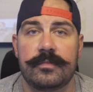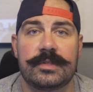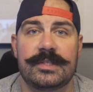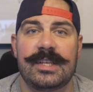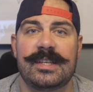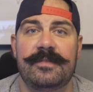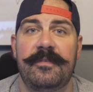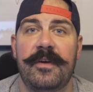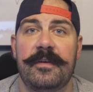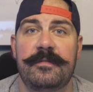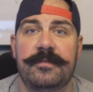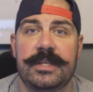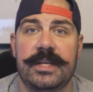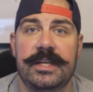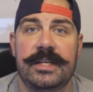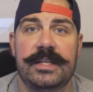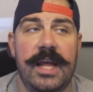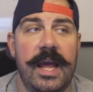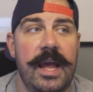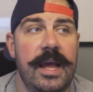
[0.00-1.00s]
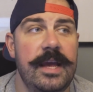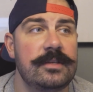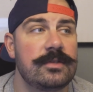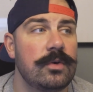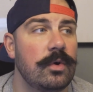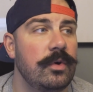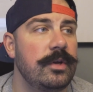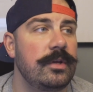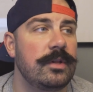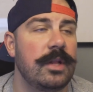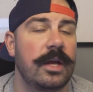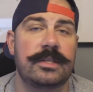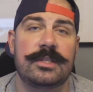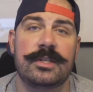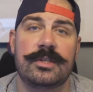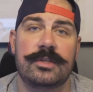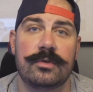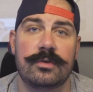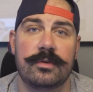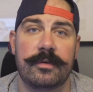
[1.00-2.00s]
15 days or you'd like
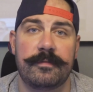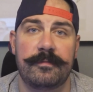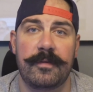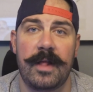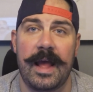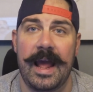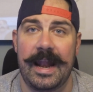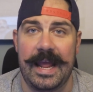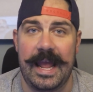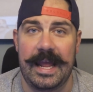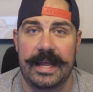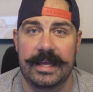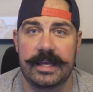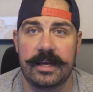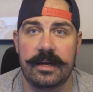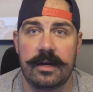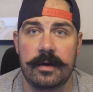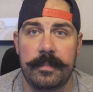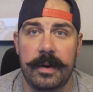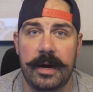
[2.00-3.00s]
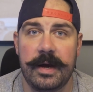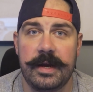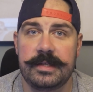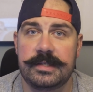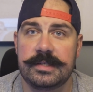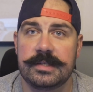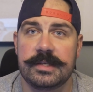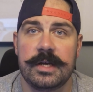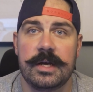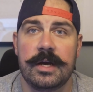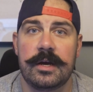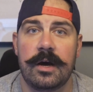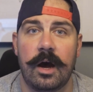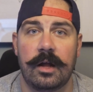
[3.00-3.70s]
to do a flat 8 gigabytes,